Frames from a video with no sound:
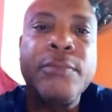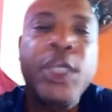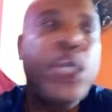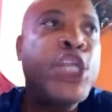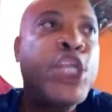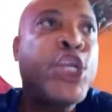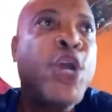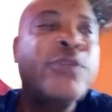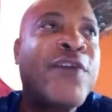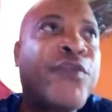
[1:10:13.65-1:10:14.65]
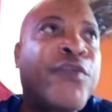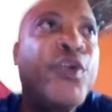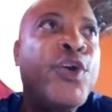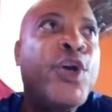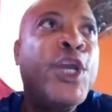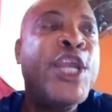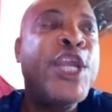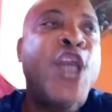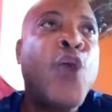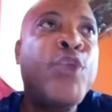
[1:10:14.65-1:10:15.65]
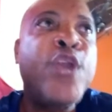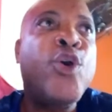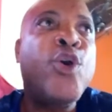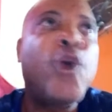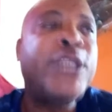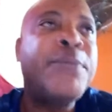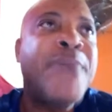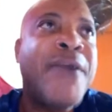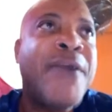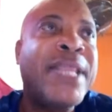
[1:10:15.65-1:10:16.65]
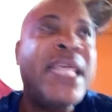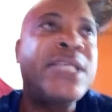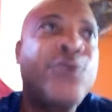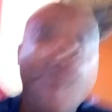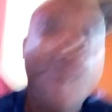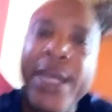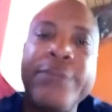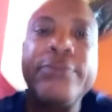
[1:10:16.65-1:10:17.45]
in terms of they don't want to marry these women.